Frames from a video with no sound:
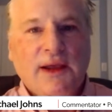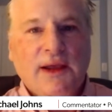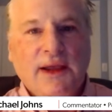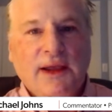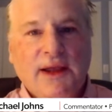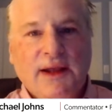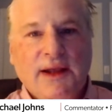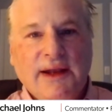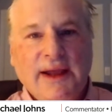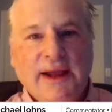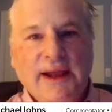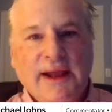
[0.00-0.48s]

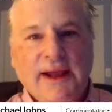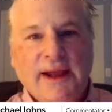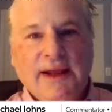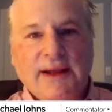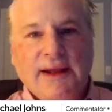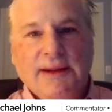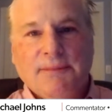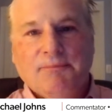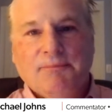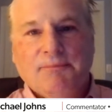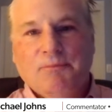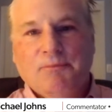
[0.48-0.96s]
in
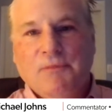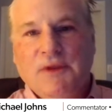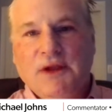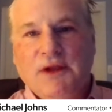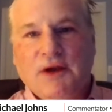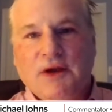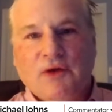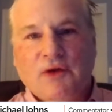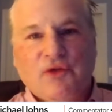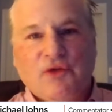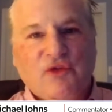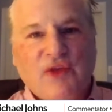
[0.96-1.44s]
a you
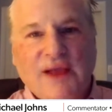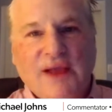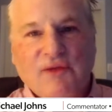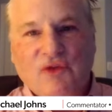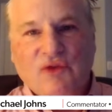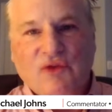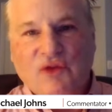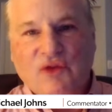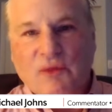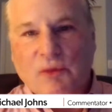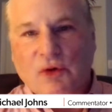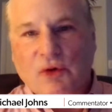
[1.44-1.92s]
know,
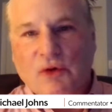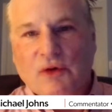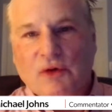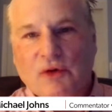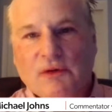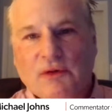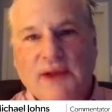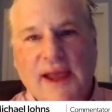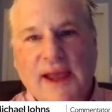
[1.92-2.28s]
sensible,